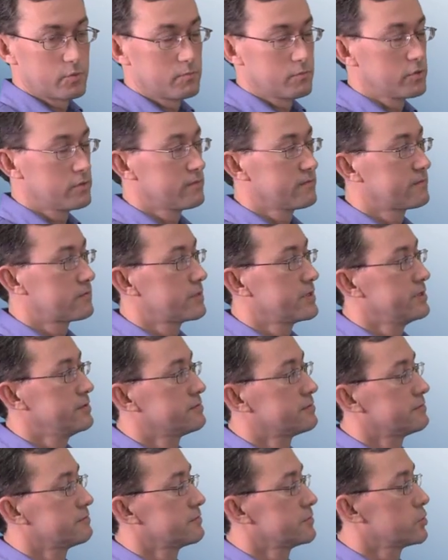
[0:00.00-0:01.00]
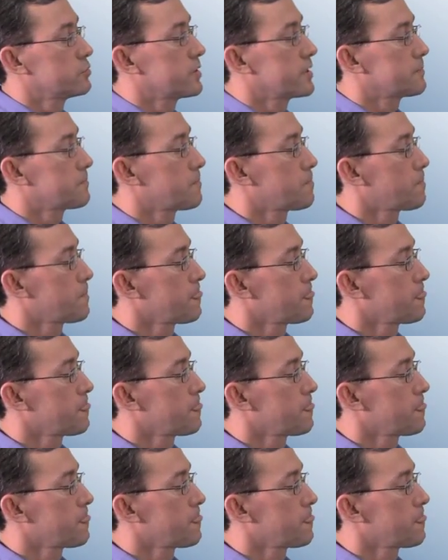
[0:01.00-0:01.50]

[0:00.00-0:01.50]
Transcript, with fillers: removed for ease of viewing.